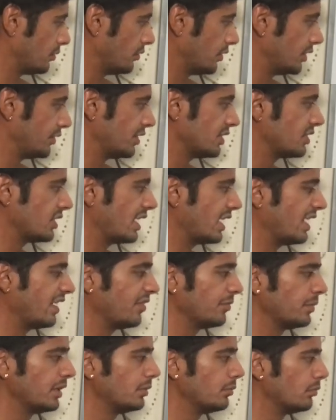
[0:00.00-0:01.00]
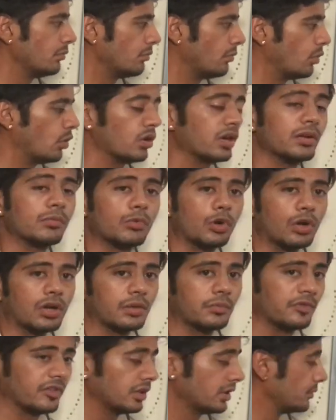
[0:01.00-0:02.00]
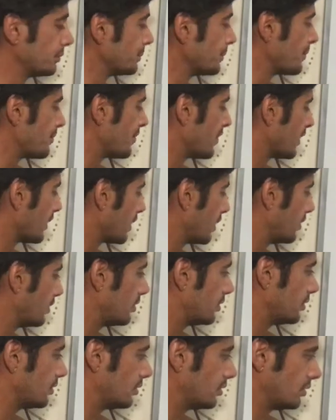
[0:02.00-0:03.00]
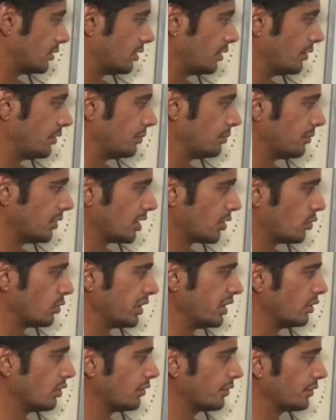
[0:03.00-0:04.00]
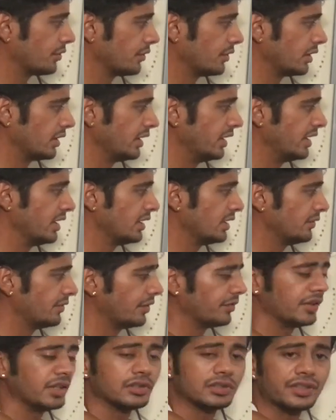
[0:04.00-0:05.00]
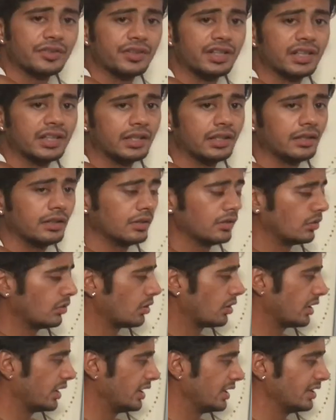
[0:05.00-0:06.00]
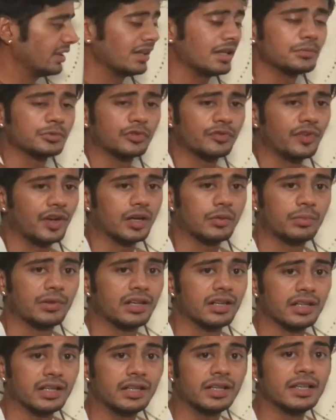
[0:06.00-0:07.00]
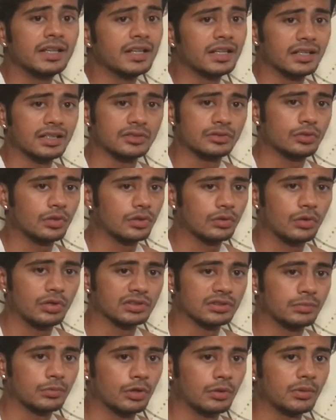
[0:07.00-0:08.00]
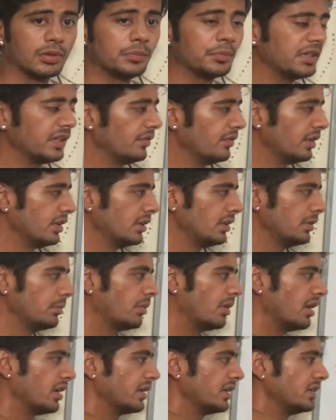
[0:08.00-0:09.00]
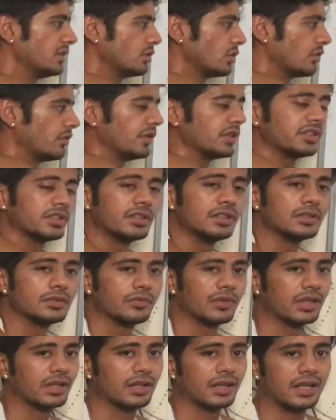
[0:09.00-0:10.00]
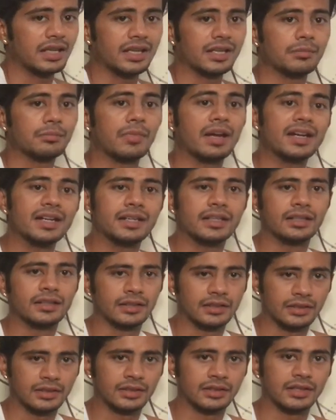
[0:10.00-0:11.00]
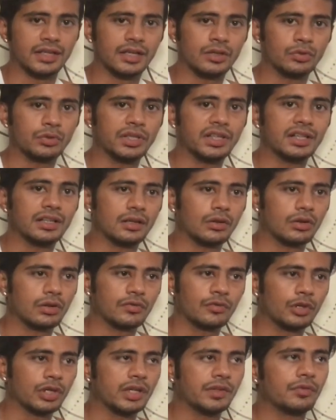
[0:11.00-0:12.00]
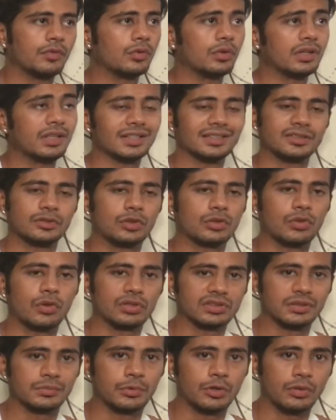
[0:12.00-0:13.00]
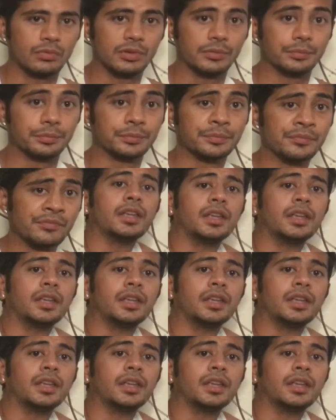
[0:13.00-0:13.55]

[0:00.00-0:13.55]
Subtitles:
with which I have been born and brought up with, a routine of eating 50, 70 or 80 grams of fat per day does not cause a problem. Even the parties or functions where I might get to eat a lot of oily food does not cause a problem.